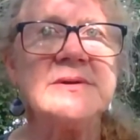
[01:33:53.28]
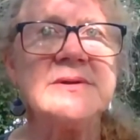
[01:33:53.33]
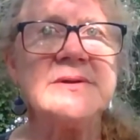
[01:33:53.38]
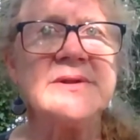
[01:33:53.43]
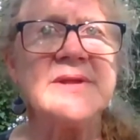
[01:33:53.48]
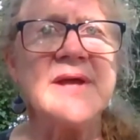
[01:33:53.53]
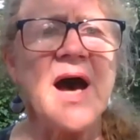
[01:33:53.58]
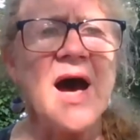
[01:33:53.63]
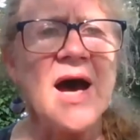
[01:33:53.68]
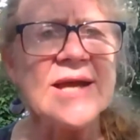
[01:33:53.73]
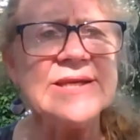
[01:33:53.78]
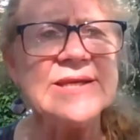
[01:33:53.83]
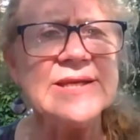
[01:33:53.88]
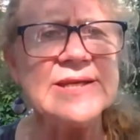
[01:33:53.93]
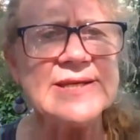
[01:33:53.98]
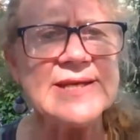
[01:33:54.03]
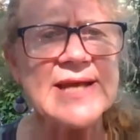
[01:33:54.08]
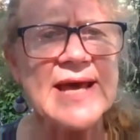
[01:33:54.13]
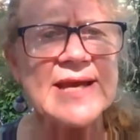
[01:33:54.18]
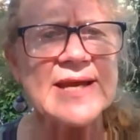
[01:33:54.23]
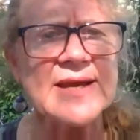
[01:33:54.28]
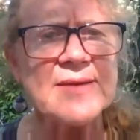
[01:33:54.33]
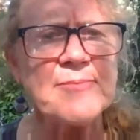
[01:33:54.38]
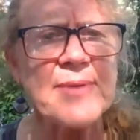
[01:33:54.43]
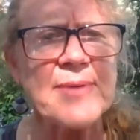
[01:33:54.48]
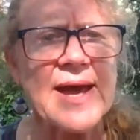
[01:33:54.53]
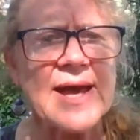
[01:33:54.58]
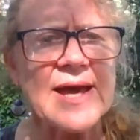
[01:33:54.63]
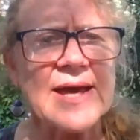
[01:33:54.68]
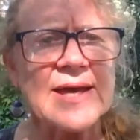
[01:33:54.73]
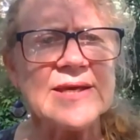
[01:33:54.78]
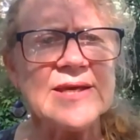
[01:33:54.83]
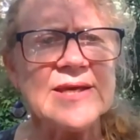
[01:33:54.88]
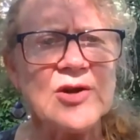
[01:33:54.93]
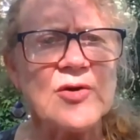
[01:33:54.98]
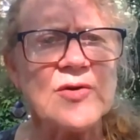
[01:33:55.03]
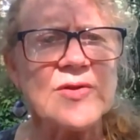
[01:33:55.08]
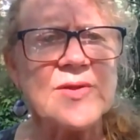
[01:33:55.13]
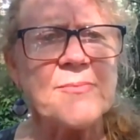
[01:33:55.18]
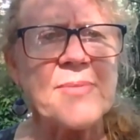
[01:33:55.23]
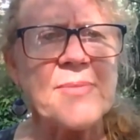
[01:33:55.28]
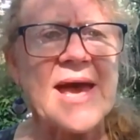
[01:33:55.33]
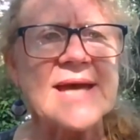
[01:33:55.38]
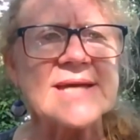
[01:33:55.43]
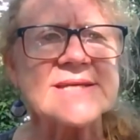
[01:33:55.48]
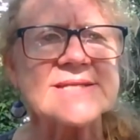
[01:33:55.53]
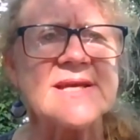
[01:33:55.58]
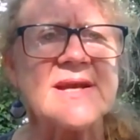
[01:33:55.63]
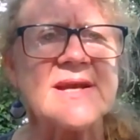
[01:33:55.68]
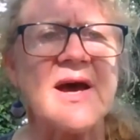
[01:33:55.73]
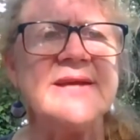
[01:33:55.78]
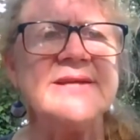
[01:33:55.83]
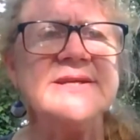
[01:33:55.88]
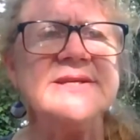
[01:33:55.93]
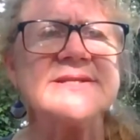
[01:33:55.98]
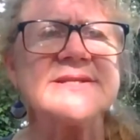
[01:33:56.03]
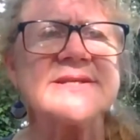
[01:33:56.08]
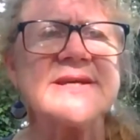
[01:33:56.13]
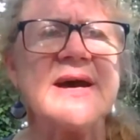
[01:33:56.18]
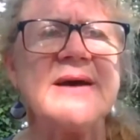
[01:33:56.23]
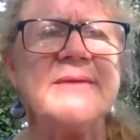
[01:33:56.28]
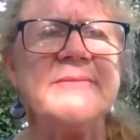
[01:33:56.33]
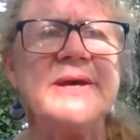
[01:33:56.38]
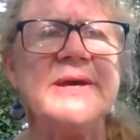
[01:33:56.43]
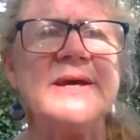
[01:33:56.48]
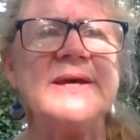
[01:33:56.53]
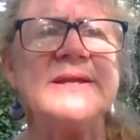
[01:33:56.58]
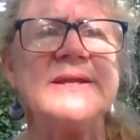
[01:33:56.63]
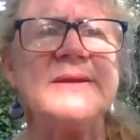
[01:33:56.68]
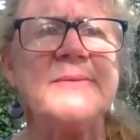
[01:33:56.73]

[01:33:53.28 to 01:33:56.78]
the onion netting bag, you know, the bags that onions come in,